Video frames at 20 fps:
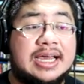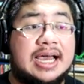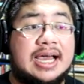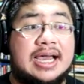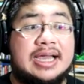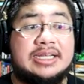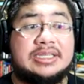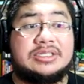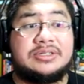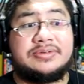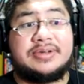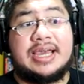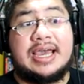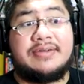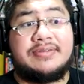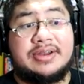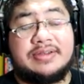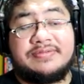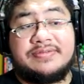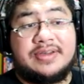I do
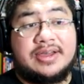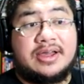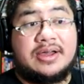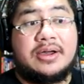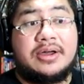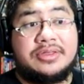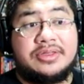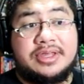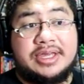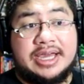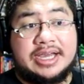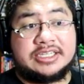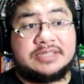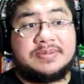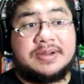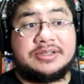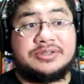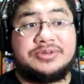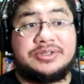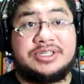have it on the
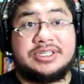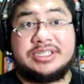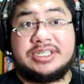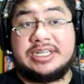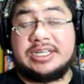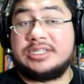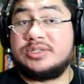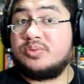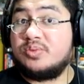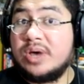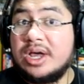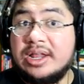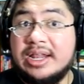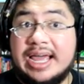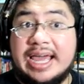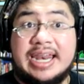Xbox 360 as well,